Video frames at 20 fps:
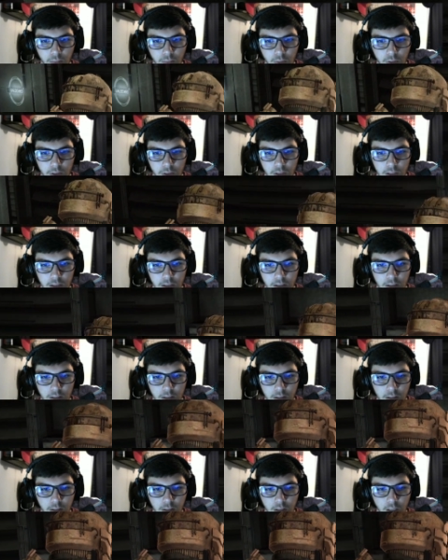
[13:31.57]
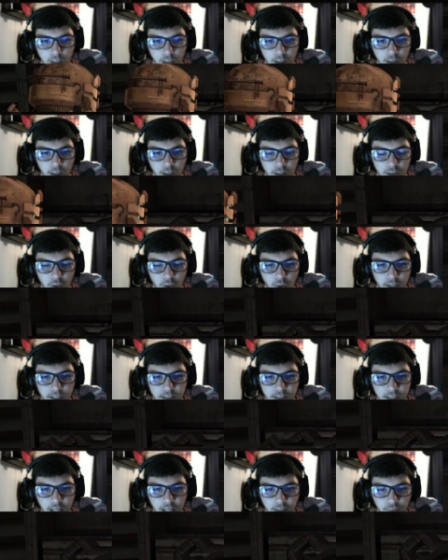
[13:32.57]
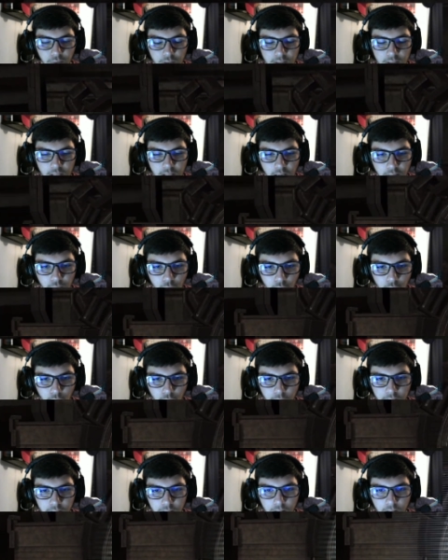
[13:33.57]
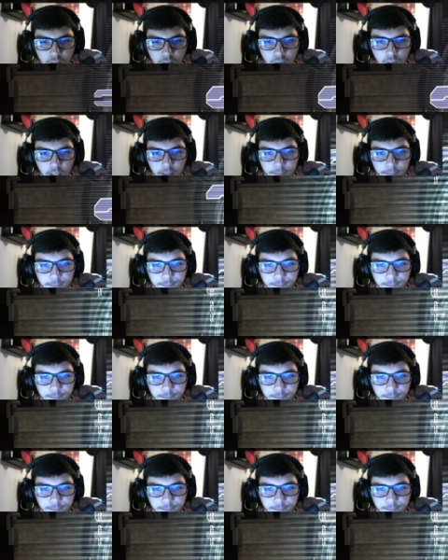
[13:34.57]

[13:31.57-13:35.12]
What's this? Yeah, let's go ahead and save. Let's save real quick. Okay.